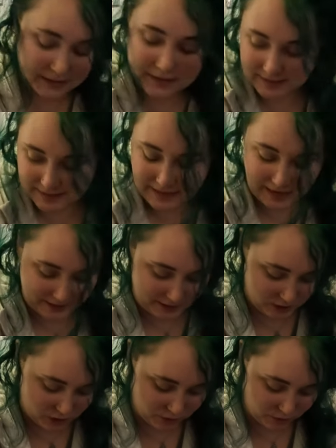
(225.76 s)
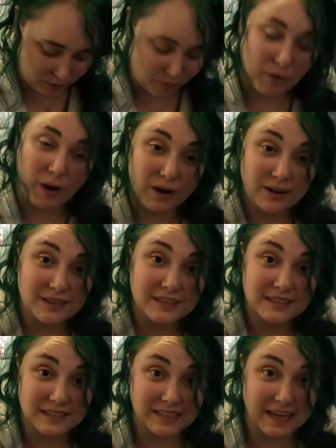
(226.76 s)
decided to go wrong
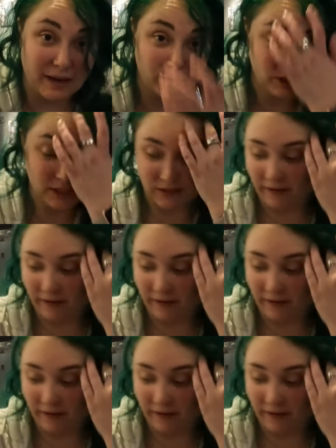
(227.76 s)
today, which is